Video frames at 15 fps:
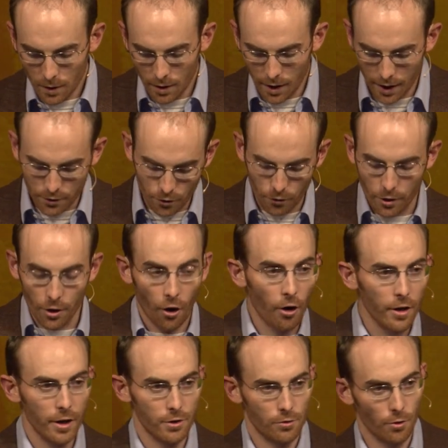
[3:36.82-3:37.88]
And so the
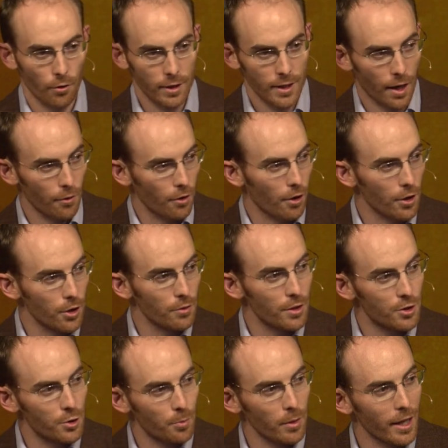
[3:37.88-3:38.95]
Narnian stories, I would argue,
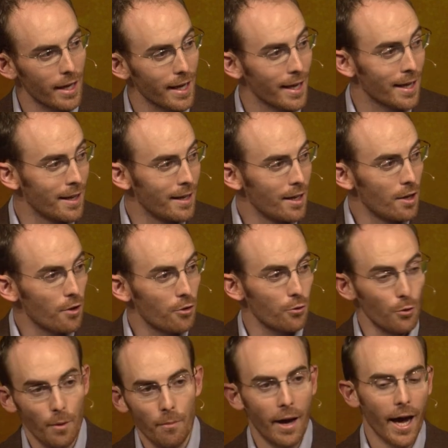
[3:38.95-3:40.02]
display
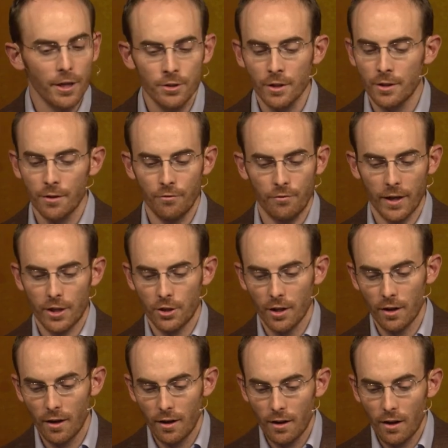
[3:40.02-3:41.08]
through imaginative
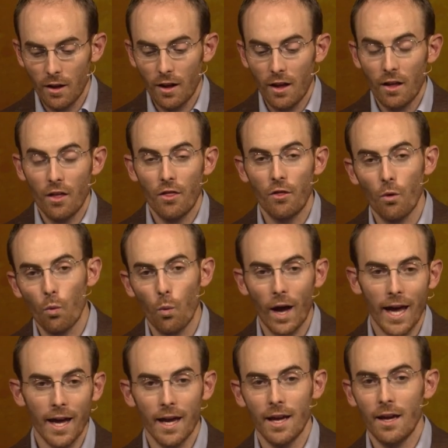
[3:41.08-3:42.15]
fiction the
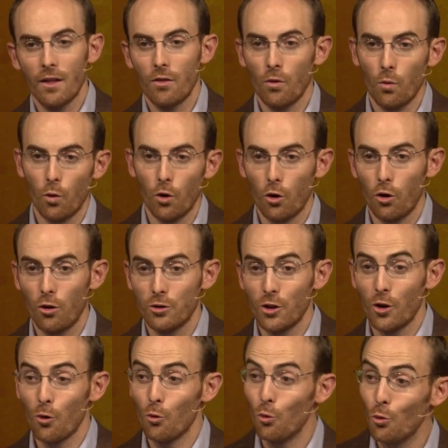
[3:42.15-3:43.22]
way the world
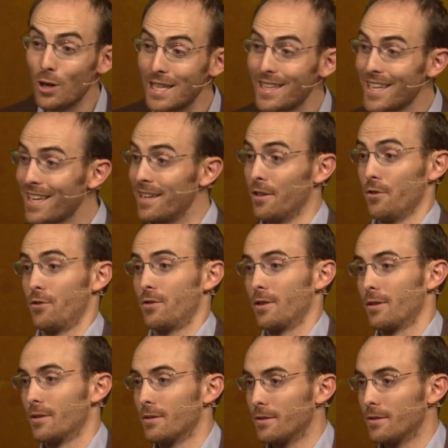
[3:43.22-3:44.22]
really is.